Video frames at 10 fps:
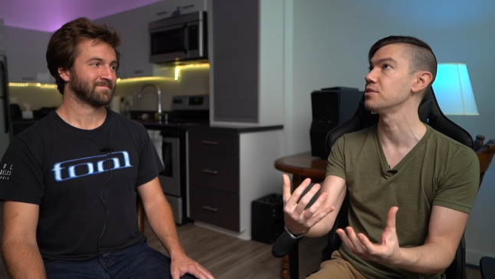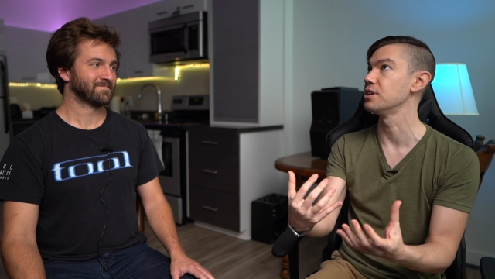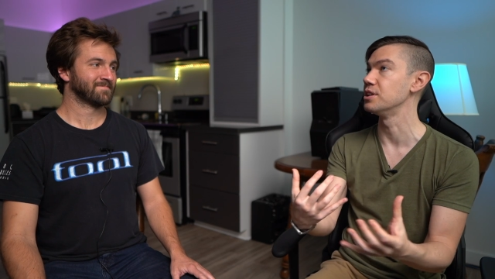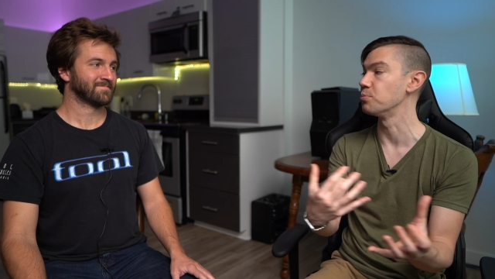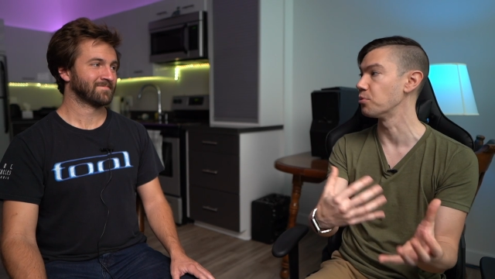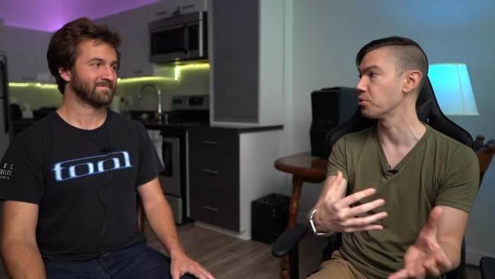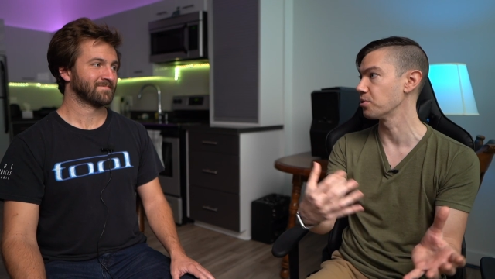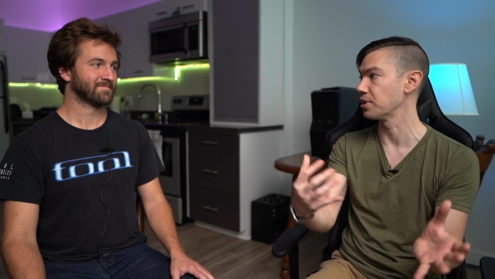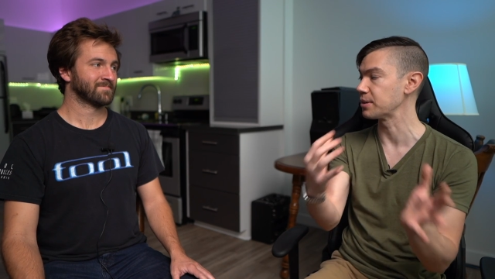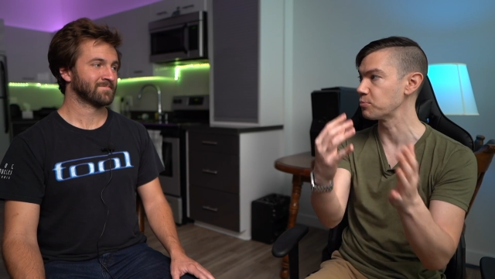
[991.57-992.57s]
Speaker 1: is more
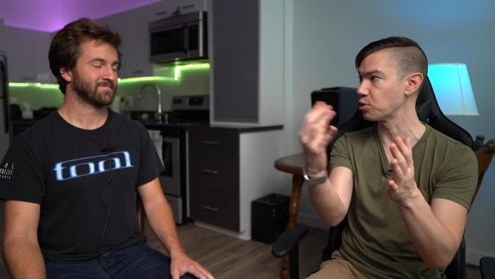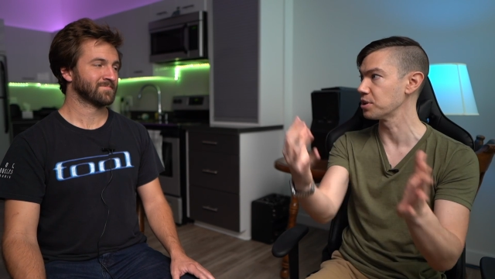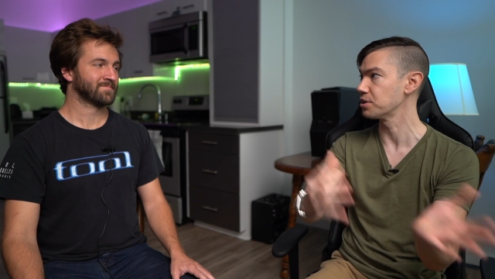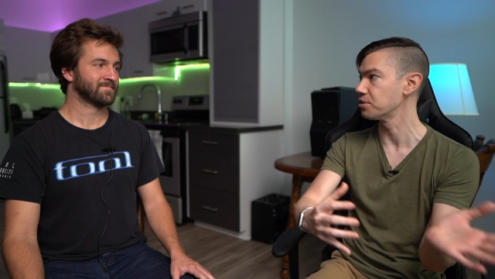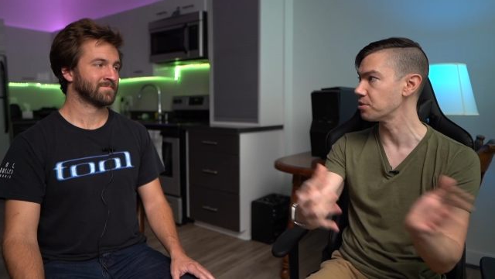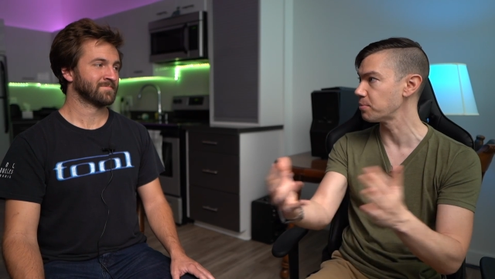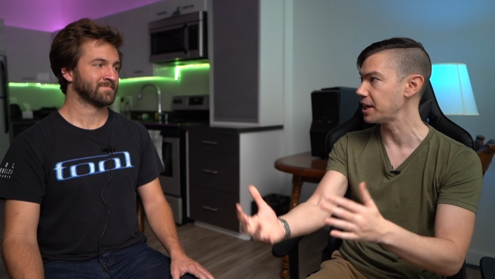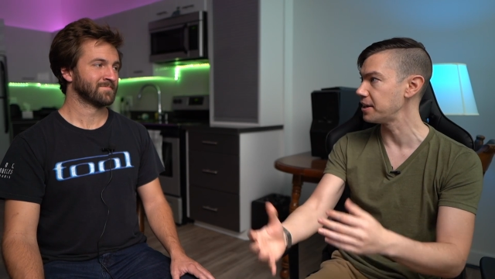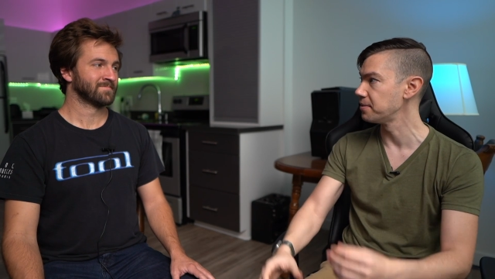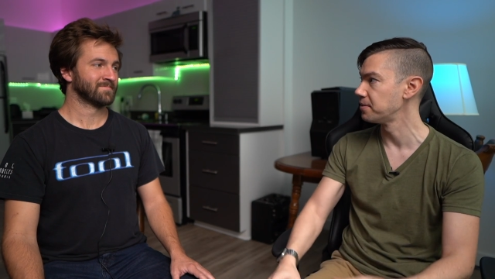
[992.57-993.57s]
like morally good or
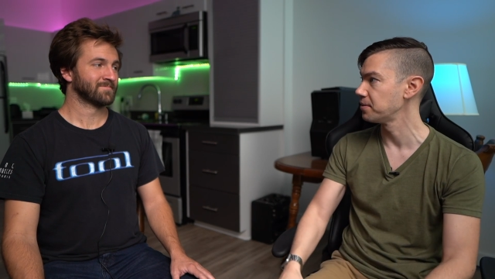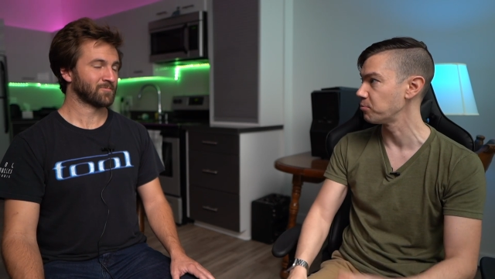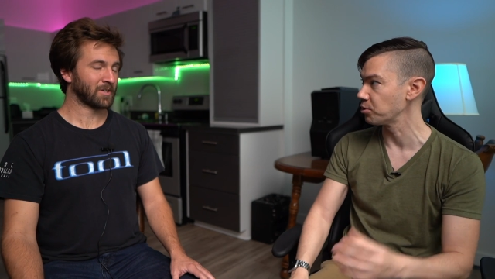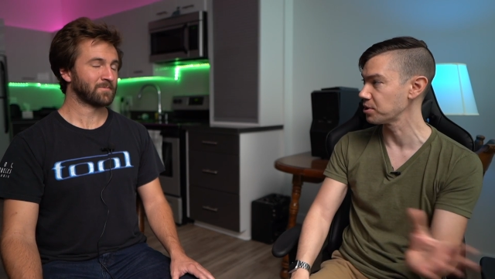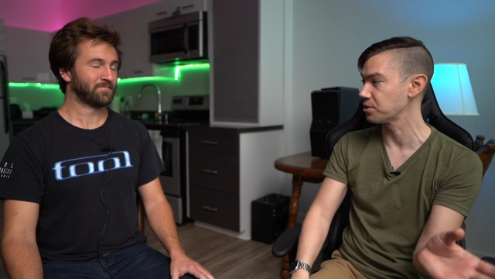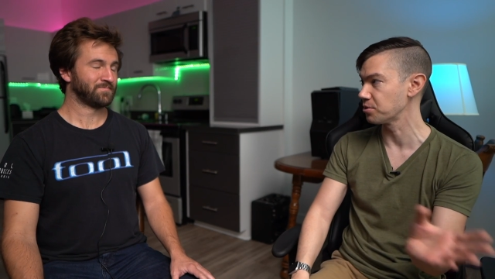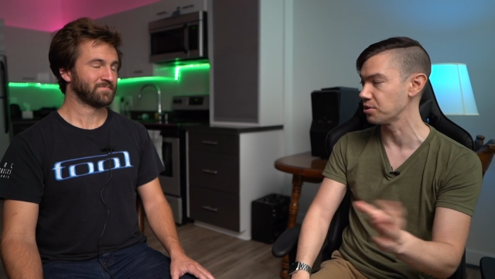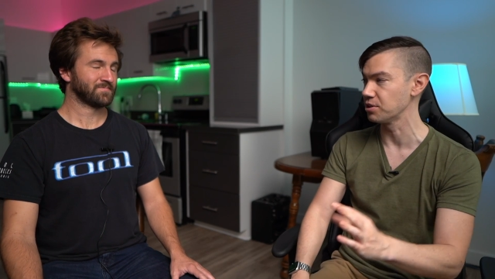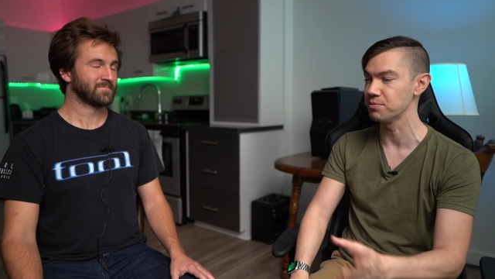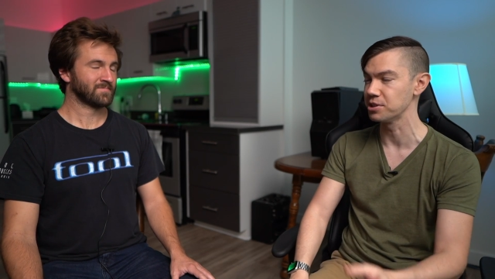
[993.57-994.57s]
bad, right. good
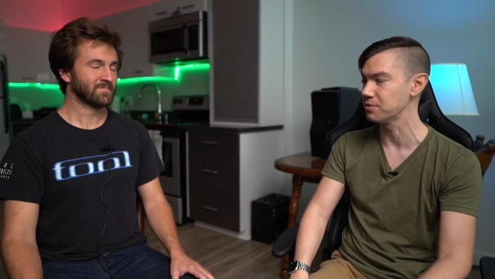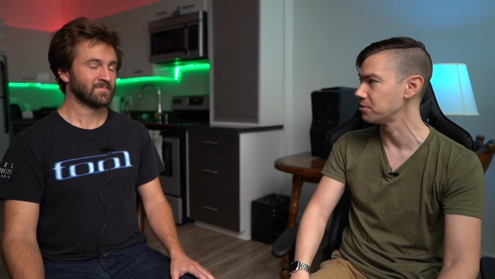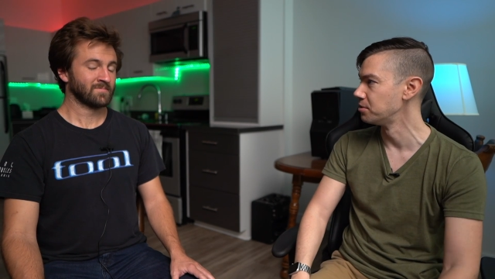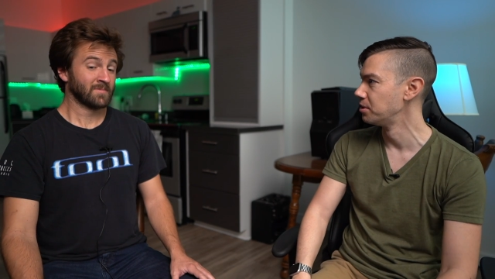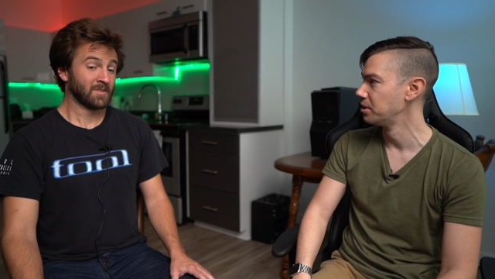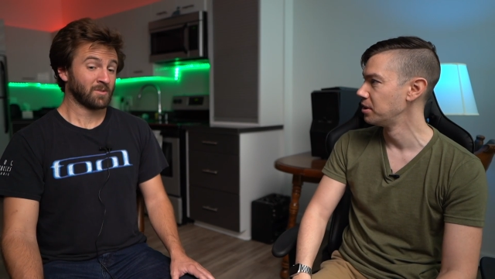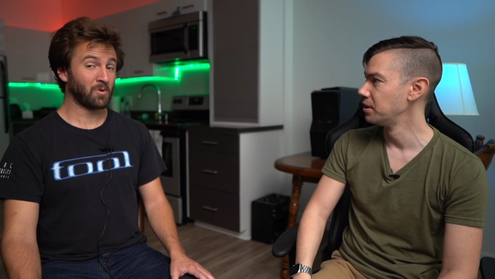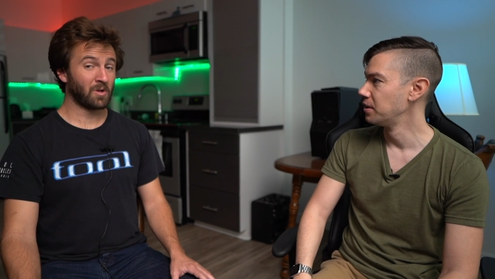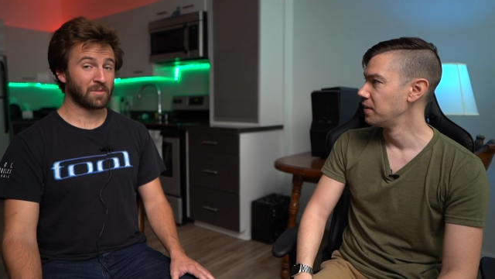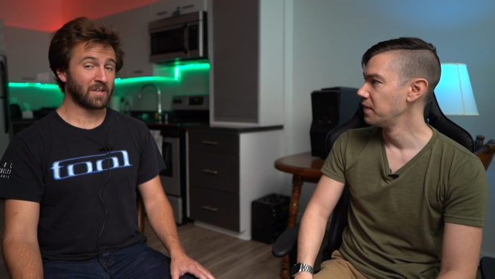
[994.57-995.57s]
or evil, even.
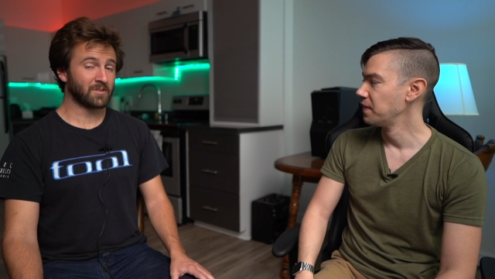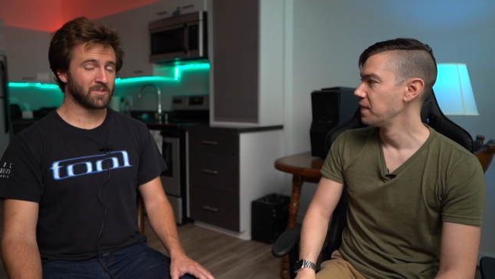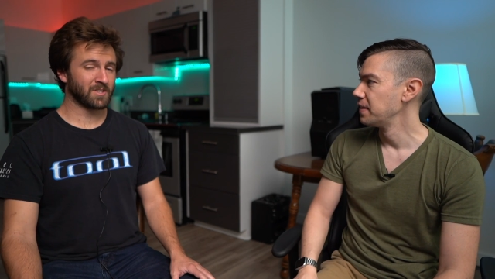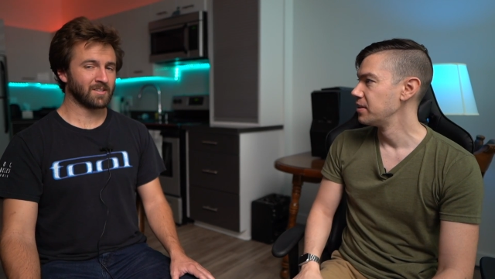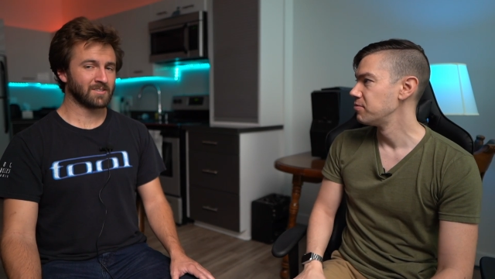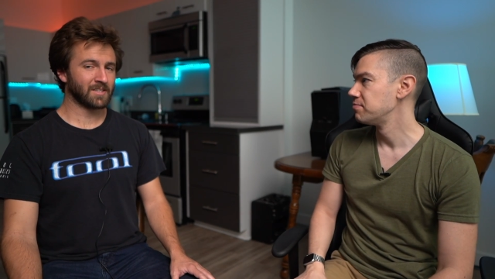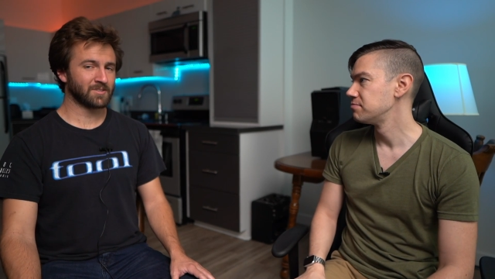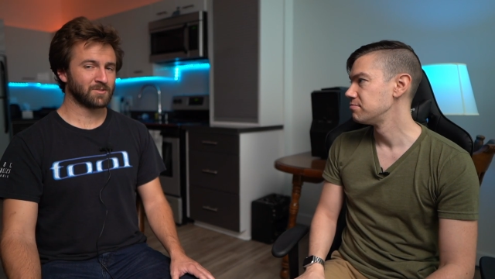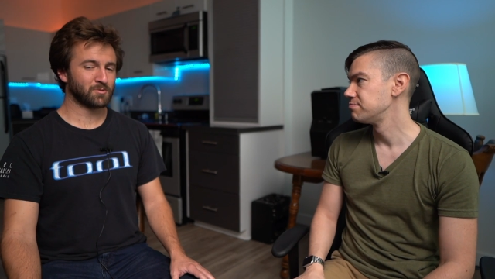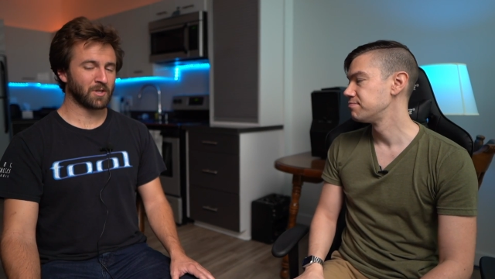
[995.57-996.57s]
Speaker 2: Well, I think in this
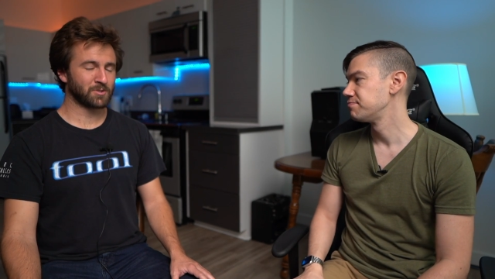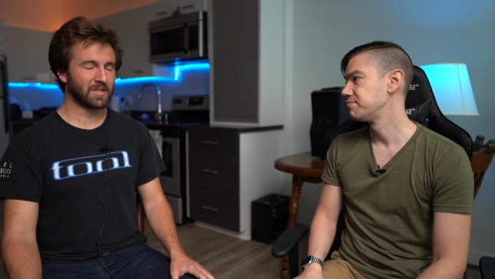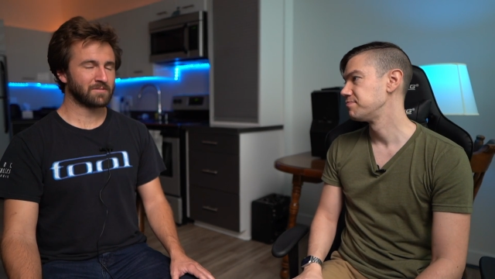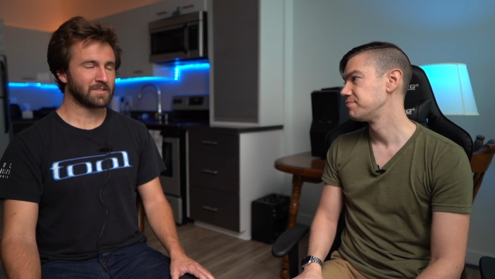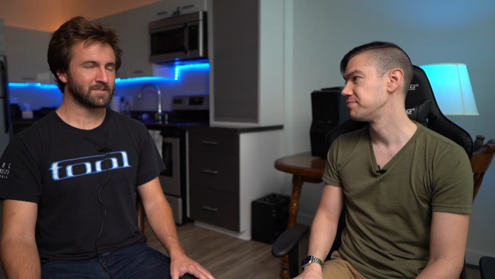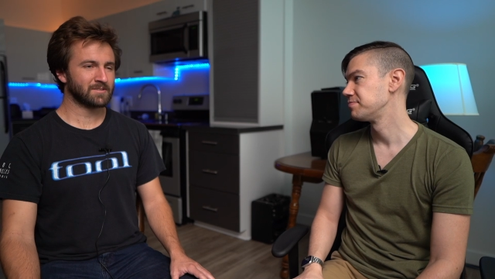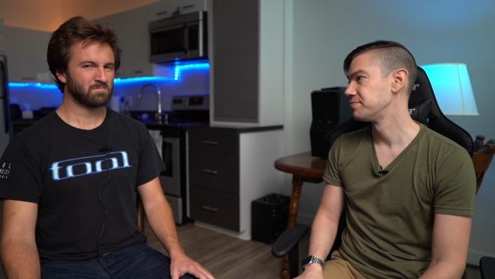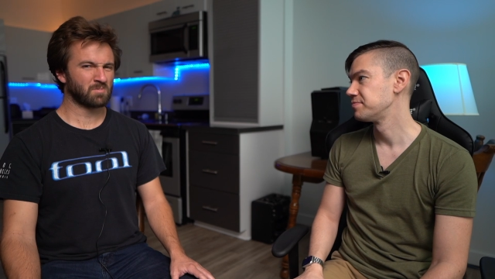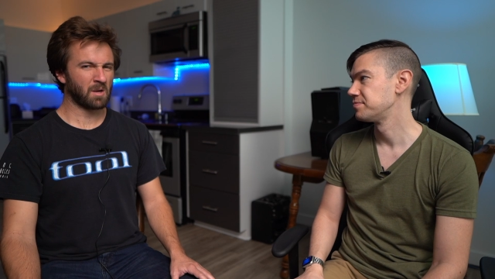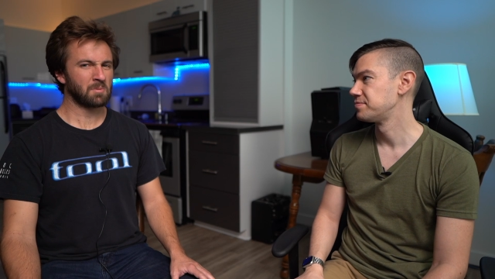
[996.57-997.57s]
context, drunk driving is
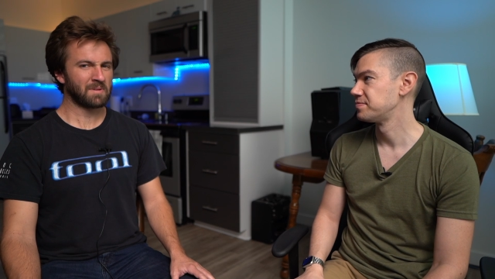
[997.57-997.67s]
probably